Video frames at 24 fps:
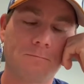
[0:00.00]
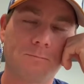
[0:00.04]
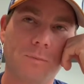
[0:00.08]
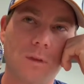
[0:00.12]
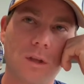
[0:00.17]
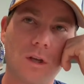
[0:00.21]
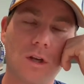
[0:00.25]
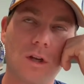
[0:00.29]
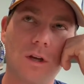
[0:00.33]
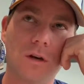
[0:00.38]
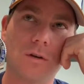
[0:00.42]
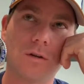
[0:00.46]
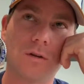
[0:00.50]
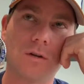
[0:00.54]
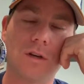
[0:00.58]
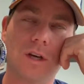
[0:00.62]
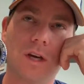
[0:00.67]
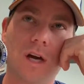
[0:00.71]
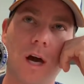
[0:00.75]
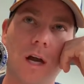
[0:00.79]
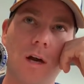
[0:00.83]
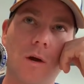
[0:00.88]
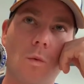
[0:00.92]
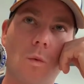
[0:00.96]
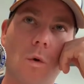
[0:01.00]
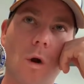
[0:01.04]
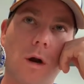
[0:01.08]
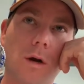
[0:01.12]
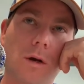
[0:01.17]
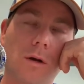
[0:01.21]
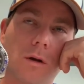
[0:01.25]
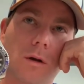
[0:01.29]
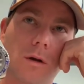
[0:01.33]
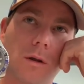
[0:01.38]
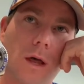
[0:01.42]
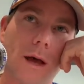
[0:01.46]
you kind of
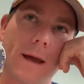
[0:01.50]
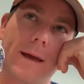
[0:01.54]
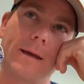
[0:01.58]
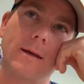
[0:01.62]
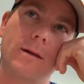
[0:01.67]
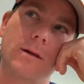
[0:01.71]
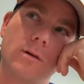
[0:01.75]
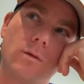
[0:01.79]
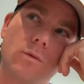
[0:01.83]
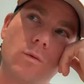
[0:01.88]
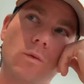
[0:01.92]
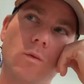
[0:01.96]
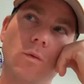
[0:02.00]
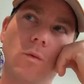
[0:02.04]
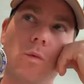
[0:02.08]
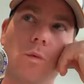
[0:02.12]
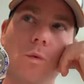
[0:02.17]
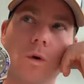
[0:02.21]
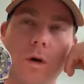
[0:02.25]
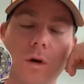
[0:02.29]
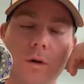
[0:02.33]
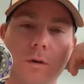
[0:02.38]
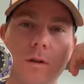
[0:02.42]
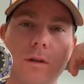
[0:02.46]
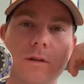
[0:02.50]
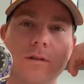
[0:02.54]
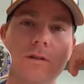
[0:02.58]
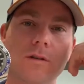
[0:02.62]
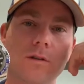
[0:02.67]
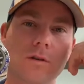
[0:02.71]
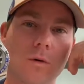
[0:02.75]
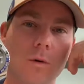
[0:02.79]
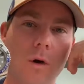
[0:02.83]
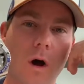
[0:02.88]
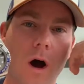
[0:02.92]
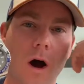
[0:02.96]
wonder, like, will this
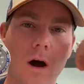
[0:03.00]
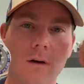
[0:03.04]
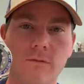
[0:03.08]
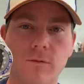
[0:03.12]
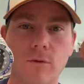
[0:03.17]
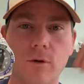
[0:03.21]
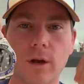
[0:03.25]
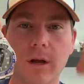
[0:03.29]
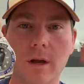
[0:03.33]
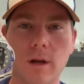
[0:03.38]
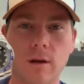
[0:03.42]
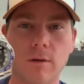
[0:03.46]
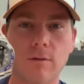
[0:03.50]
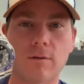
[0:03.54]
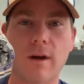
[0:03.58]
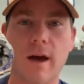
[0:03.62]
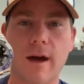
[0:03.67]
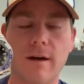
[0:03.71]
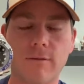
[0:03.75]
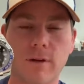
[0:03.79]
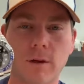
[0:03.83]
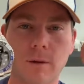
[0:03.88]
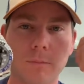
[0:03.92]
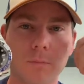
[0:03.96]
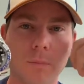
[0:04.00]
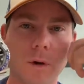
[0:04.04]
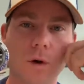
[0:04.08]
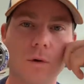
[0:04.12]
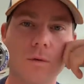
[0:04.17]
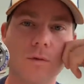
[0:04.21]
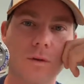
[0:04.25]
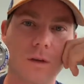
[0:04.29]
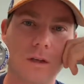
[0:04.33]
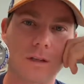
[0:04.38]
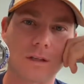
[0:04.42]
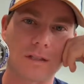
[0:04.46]
new offering of having
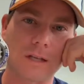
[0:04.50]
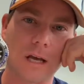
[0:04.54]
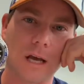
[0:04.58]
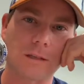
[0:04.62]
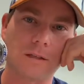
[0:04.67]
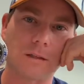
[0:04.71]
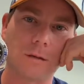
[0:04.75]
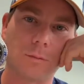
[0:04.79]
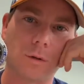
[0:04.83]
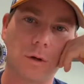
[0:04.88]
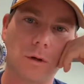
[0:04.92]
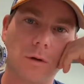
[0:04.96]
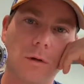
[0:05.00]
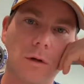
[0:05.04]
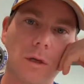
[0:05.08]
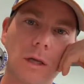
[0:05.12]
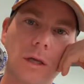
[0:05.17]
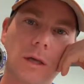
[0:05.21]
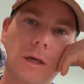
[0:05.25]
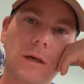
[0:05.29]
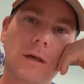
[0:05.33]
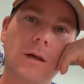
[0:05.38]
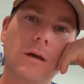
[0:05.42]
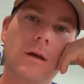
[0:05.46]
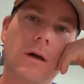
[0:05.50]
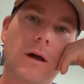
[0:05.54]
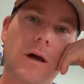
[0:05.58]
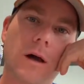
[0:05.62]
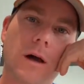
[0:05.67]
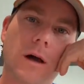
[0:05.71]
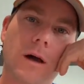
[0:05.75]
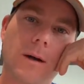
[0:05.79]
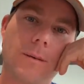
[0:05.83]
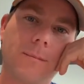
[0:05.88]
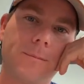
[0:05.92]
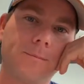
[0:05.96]
both accessible,
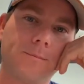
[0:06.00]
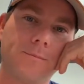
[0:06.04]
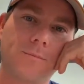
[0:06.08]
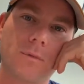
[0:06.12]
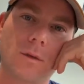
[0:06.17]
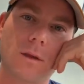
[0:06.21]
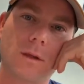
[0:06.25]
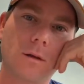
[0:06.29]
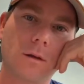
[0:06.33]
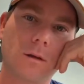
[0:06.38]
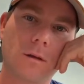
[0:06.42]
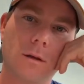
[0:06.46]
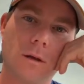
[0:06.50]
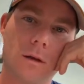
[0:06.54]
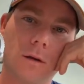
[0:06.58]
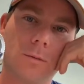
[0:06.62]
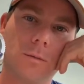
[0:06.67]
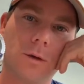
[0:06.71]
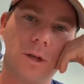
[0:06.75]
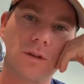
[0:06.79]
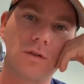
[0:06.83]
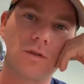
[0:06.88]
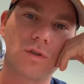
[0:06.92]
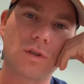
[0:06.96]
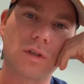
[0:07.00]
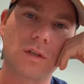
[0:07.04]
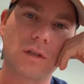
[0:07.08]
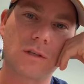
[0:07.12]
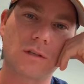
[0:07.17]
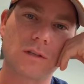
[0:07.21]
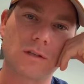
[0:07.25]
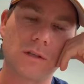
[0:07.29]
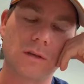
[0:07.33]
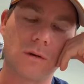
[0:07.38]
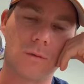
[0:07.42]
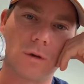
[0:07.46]
it'll be interesting to
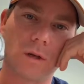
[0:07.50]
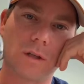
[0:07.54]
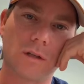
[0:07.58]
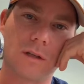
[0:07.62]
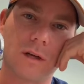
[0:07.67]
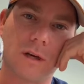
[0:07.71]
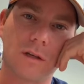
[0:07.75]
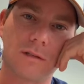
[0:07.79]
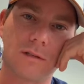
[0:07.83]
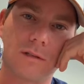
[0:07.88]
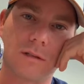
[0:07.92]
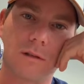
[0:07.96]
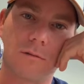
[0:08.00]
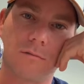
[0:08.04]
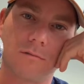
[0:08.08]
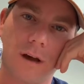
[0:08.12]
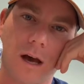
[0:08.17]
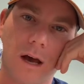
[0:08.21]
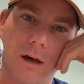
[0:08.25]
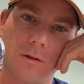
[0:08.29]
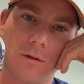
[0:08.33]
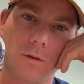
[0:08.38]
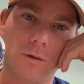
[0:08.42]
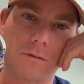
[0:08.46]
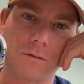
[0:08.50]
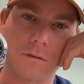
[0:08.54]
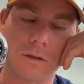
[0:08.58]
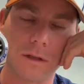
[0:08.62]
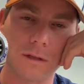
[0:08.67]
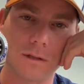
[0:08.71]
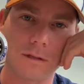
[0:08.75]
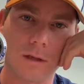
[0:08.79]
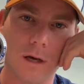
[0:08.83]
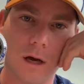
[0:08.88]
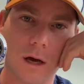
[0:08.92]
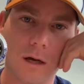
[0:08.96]
see what it does to the value of
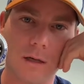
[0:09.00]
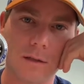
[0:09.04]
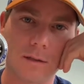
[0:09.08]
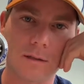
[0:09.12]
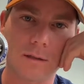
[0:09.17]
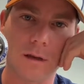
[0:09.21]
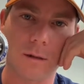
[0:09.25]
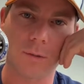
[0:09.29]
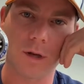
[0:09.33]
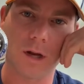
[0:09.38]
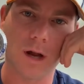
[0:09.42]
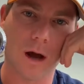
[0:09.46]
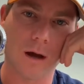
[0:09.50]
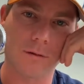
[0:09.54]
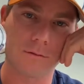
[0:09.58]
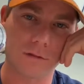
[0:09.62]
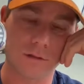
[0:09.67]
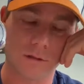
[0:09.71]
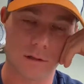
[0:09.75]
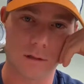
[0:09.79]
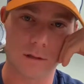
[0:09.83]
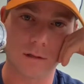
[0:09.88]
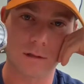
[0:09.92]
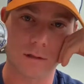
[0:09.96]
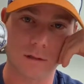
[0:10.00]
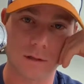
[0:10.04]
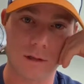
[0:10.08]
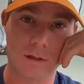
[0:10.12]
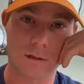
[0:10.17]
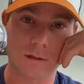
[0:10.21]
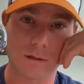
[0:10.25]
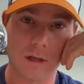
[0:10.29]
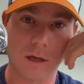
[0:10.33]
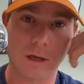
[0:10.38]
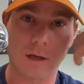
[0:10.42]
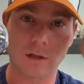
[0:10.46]
these guys. I mean, obviously this
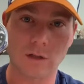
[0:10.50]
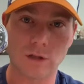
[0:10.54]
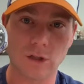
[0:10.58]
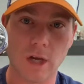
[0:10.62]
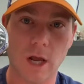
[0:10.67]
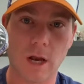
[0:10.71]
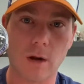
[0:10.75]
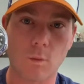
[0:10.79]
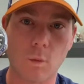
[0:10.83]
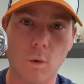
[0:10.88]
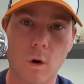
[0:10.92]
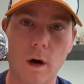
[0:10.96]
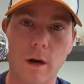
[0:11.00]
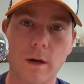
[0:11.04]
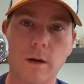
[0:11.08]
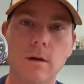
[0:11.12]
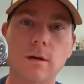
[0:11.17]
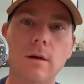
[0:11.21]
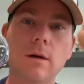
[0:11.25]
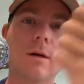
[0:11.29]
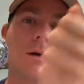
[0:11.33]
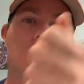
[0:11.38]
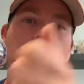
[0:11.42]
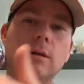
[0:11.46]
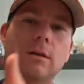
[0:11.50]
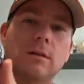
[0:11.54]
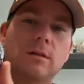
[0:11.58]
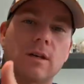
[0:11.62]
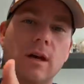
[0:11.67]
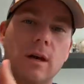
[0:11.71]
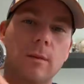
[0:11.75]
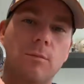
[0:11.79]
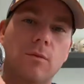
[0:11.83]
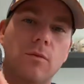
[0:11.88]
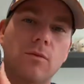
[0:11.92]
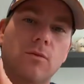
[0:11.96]
is like a Gen 1
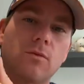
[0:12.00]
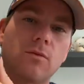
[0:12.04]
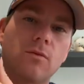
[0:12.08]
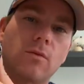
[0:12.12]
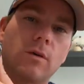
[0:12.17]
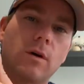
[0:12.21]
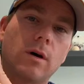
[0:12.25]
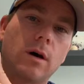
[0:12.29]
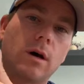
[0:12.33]
type of